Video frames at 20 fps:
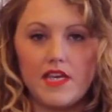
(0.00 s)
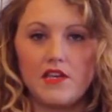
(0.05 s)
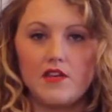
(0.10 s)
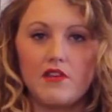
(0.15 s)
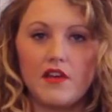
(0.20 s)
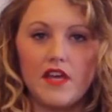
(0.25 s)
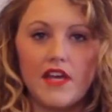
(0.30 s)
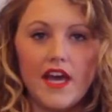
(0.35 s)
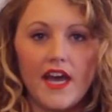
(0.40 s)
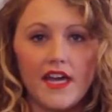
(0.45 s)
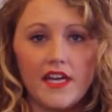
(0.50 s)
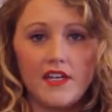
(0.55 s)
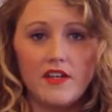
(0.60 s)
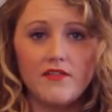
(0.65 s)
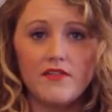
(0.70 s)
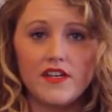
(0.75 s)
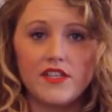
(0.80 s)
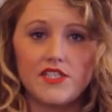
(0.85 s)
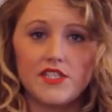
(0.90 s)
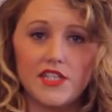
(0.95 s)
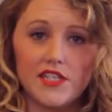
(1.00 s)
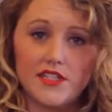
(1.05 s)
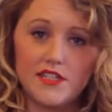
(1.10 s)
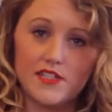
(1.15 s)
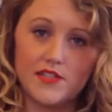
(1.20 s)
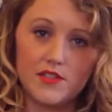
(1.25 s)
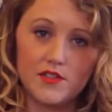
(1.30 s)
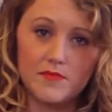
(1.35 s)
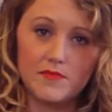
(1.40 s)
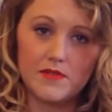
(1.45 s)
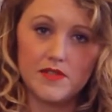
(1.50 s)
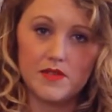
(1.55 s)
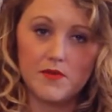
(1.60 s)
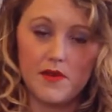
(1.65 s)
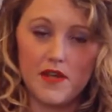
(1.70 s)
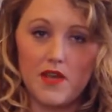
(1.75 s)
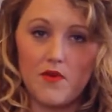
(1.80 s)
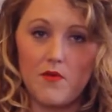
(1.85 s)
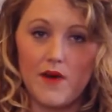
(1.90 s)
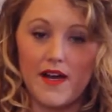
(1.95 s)
and you can kind of adjust soups the
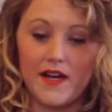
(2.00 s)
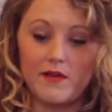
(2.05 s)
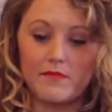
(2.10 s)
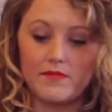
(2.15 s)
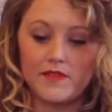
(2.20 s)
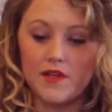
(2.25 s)
way you want them.